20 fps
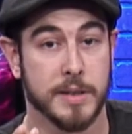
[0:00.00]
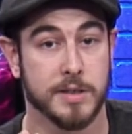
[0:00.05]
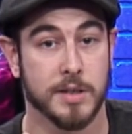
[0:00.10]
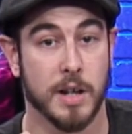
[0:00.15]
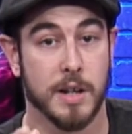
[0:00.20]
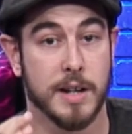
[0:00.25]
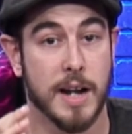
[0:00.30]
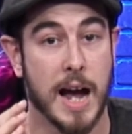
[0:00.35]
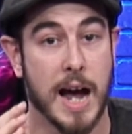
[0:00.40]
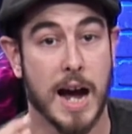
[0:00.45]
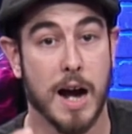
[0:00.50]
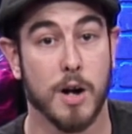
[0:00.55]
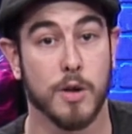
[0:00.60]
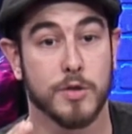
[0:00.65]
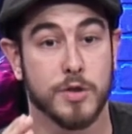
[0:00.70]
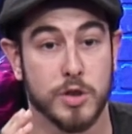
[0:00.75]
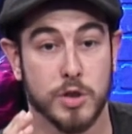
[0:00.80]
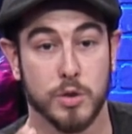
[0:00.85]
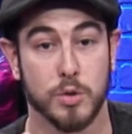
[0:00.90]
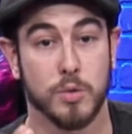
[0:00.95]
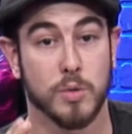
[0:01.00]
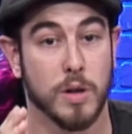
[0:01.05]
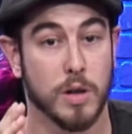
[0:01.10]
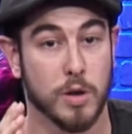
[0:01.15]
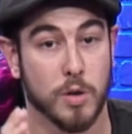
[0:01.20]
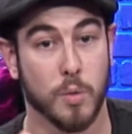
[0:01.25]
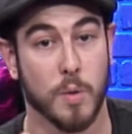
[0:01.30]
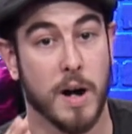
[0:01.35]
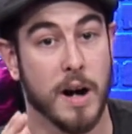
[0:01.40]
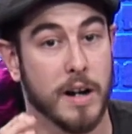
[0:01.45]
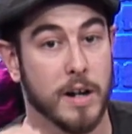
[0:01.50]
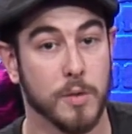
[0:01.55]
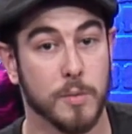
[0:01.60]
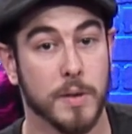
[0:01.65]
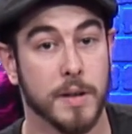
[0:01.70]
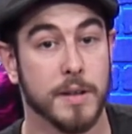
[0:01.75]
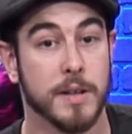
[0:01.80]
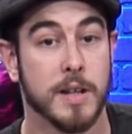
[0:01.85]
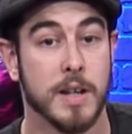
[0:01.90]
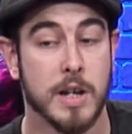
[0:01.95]
on how to acquire
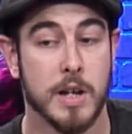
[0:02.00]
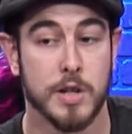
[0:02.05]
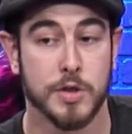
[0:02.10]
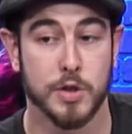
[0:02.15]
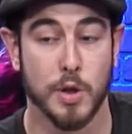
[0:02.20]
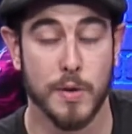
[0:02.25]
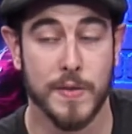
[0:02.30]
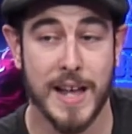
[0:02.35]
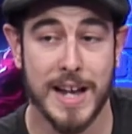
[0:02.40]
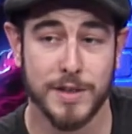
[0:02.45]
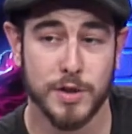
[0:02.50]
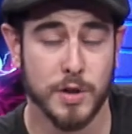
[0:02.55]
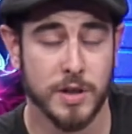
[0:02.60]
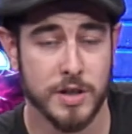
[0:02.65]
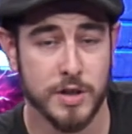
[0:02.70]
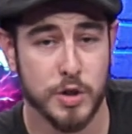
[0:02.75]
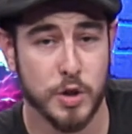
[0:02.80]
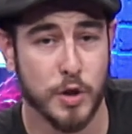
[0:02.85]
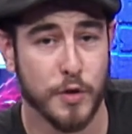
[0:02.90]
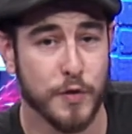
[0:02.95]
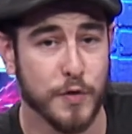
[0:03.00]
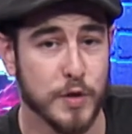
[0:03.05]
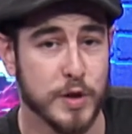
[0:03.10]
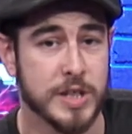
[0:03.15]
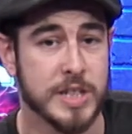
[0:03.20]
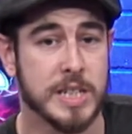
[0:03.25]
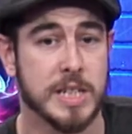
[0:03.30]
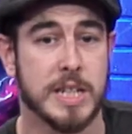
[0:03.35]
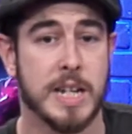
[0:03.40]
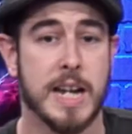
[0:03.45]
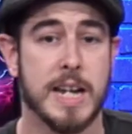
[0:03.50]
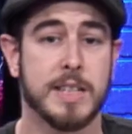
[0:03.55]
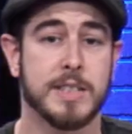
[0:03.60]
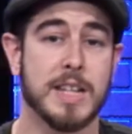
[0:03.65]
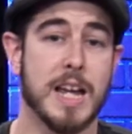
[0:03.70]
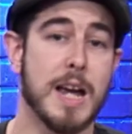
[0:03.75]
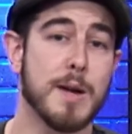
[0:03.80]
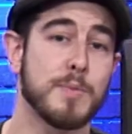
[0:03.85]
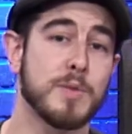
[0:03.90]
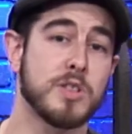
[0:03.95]
one. So that's gonna do it for today's
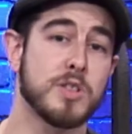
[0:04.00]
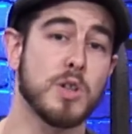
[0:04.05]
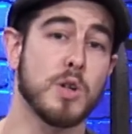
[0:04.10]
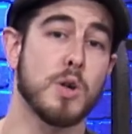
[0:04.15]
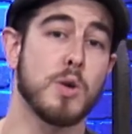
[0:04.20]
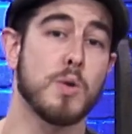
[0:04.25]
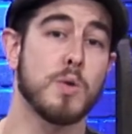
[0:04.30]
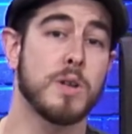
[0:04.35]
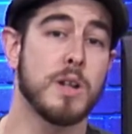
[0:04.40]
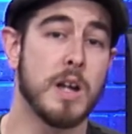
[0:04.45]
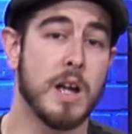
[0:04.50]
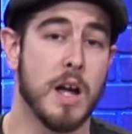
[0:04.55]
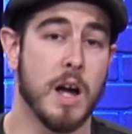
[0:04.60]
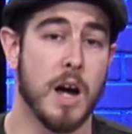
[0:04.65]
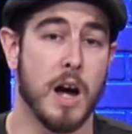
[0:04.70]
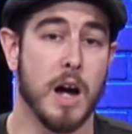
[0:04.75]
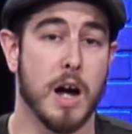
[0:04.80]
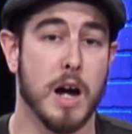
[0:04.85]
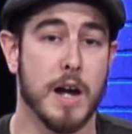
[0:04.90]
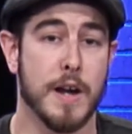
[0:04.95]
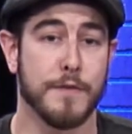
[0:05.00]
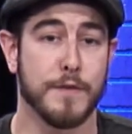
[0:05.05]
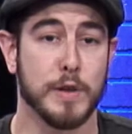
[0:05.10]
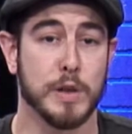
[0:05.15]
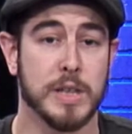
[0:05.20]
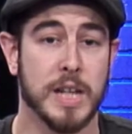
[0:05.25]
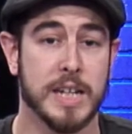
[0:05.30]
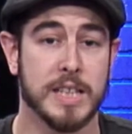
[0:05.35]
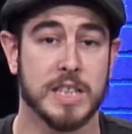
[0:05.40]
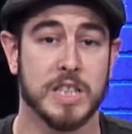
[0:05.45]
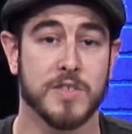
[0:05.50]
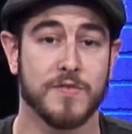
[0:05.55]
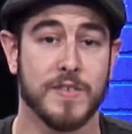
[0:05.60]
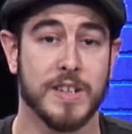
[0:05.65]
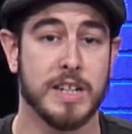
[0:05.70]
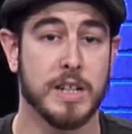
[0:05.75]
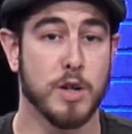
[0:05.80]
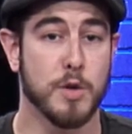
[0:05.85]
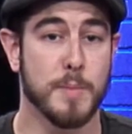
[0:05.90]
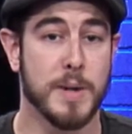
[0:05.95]
episode. Uh, if you like this
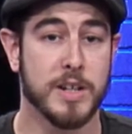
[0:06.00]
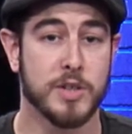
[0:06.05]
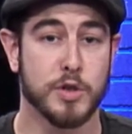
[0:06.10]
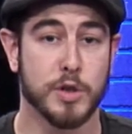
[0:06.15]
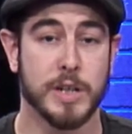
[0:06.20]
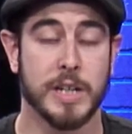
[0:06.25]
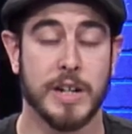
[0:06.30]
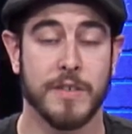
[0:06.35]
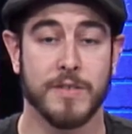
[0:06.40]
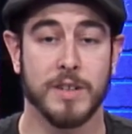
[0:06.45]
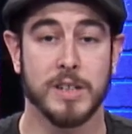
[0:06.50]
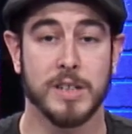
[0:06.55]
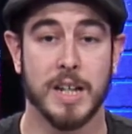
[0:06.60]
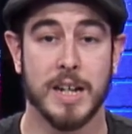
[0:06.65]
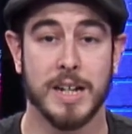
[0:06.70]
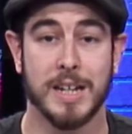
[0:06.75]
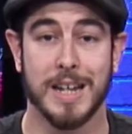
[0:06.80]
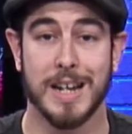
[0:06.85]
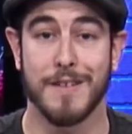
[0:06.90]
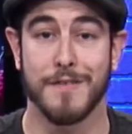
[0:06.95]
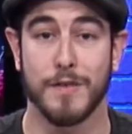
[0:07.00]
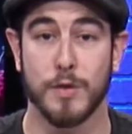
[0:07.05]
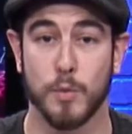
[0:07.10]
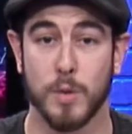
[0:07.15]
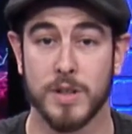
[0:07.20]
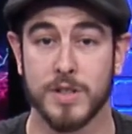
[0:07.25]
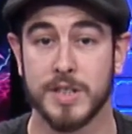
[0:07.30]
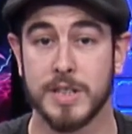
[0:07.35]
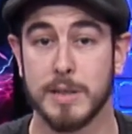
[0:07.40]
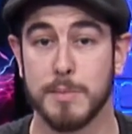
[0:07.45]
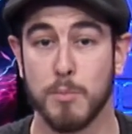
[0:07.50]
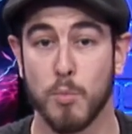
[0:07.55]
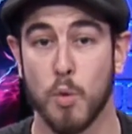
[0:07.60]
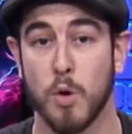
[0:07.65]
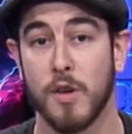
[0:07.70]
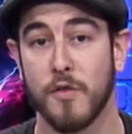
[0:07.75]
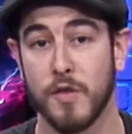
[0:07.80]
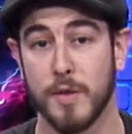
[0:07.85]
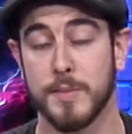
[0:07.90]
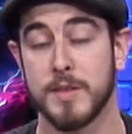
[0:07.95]
video, make sure you give it a like, and if you wanna see
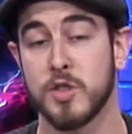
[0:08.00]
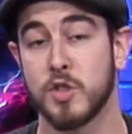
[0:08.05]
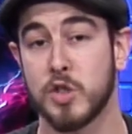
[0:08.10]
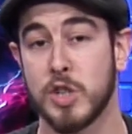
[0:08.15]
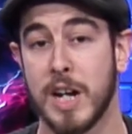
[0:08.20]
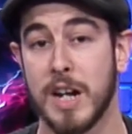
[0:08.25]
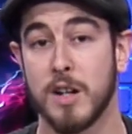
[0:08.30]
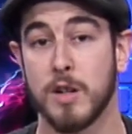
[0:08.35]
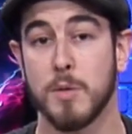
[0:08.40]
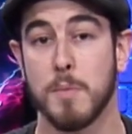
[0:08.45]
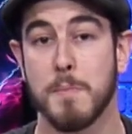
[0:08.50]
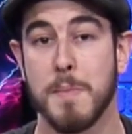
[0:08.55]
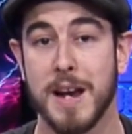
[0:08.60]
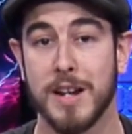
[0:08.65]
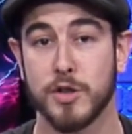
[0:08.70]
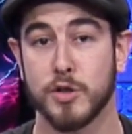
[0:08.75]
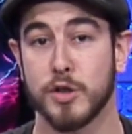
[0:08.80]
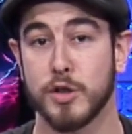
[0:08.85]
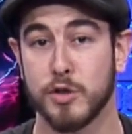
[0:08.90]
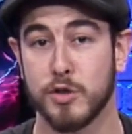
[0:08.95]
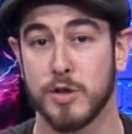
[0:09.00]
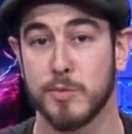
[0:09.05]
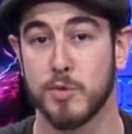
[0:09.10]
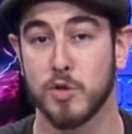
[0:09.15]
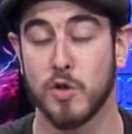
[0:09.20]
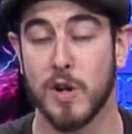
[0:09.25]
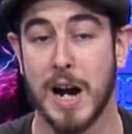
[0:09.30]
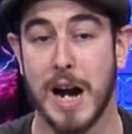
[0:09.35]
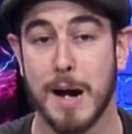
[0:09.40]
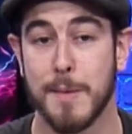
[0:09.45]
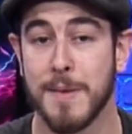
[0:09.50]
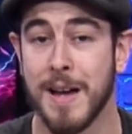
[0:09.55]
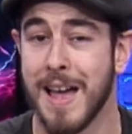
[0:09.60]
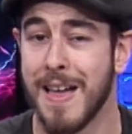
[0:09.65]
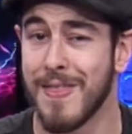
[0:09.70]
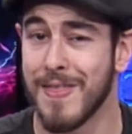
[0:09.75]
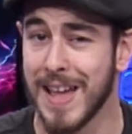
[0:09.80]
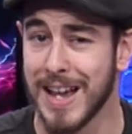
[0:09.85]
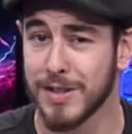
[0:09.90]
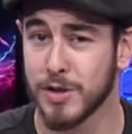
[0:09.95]
more from this channel, make sure you subscribe.
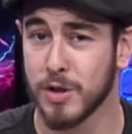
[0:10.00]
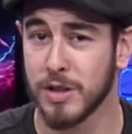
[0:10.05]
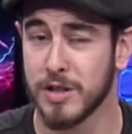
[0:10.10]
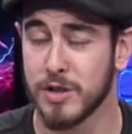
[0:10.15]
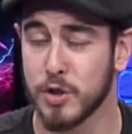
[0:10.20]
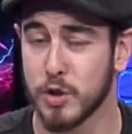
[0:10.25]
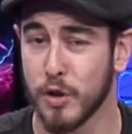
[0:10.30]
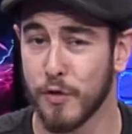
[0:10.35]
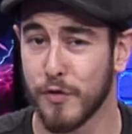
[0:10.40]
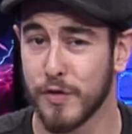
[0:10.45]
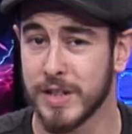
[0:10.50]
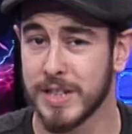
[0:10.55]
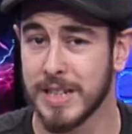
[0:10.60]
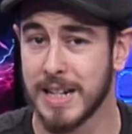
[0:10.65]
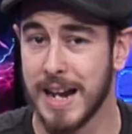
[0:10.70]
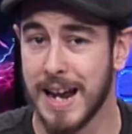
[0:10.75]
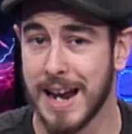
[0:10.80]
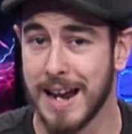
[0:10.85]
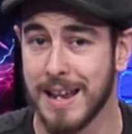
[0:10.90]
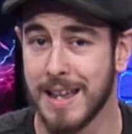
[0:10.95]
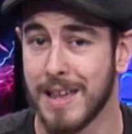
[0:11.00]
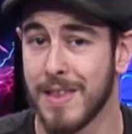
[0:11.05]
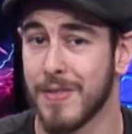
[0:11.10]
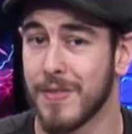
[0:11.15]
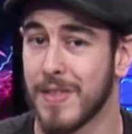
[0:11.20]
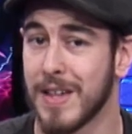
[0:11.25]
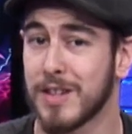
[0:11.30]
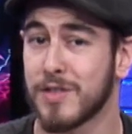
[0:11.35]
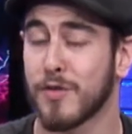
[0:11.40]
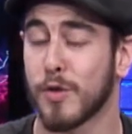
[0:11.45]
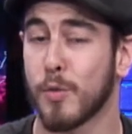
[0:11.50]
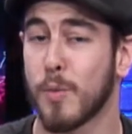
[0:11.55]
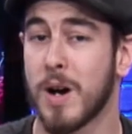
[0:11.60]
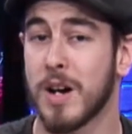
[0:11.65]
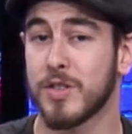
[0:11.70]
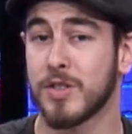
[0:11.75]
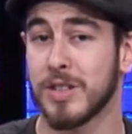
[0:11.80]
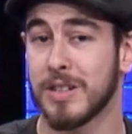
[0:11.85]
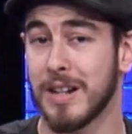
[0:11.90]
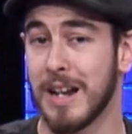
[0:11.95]
That's gonna do it for today. Thanks for
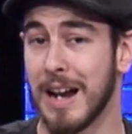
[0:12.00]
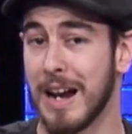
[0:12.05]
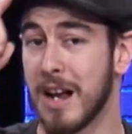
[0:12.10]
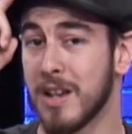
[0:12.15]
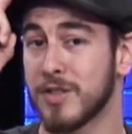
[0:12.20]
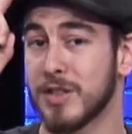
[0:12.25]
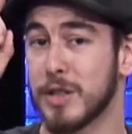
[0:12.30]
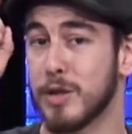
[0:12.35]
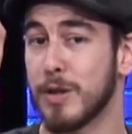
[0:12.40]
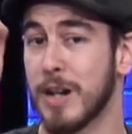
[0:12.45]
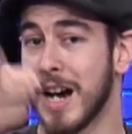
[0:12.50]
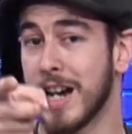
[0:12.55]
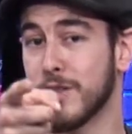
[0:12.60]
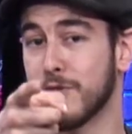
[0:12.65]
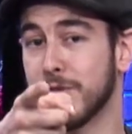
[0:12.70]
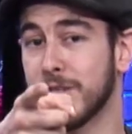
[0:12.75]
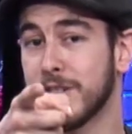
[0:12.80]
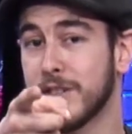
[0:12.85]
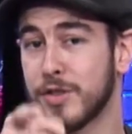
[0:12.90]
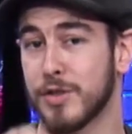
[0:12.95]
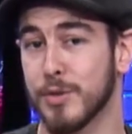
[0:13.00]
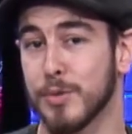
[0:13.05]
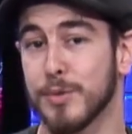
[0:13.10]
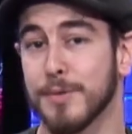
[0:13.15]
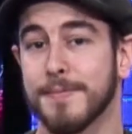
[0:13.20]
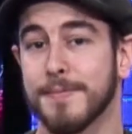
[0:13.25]
watching, and I'll see you guys really soon.